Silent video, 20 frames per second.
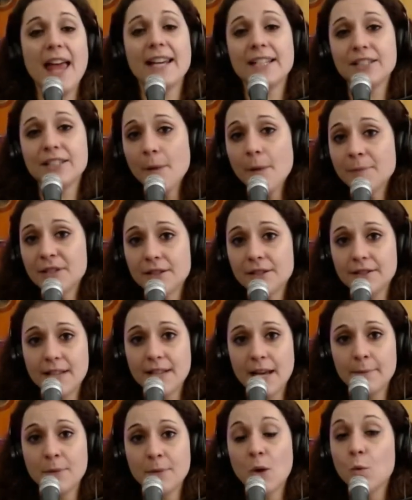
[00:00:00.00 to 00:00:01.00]
and adopted
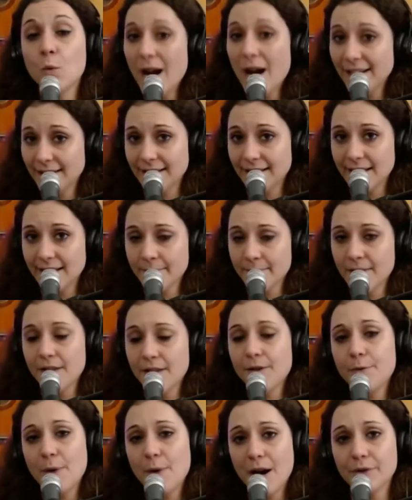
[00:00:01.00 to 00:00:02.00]
them widely
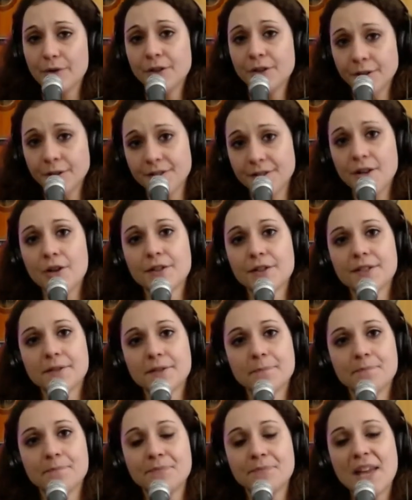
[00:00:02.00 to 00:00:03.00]
throughout her songs.